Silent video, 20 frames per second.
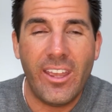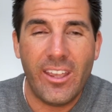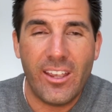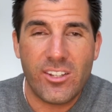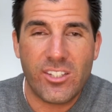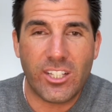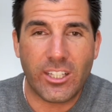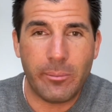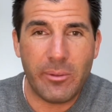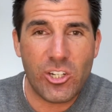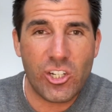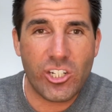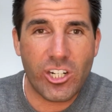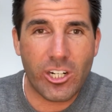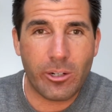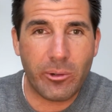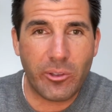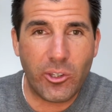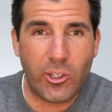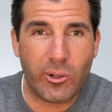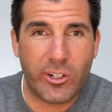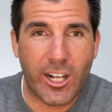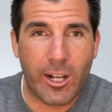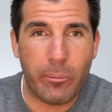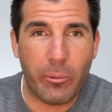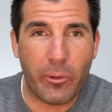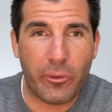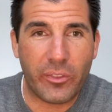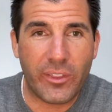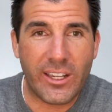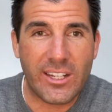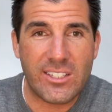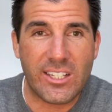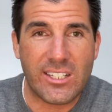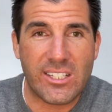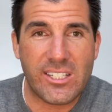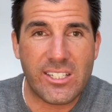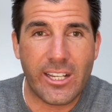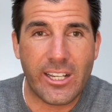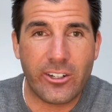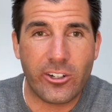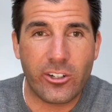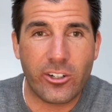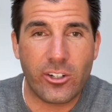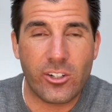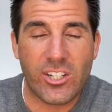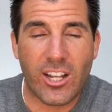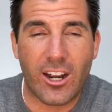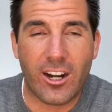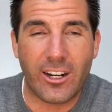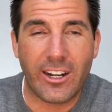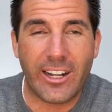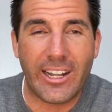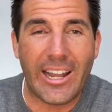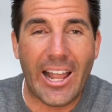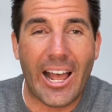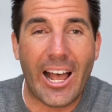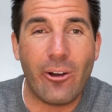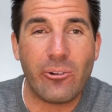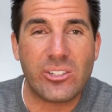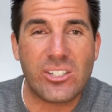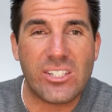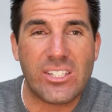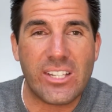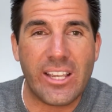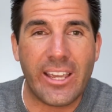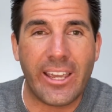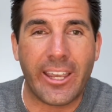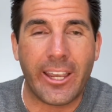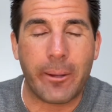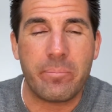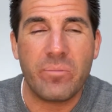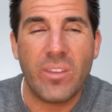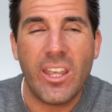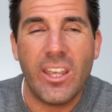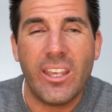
So let me share with you a couple things that senators are now saying.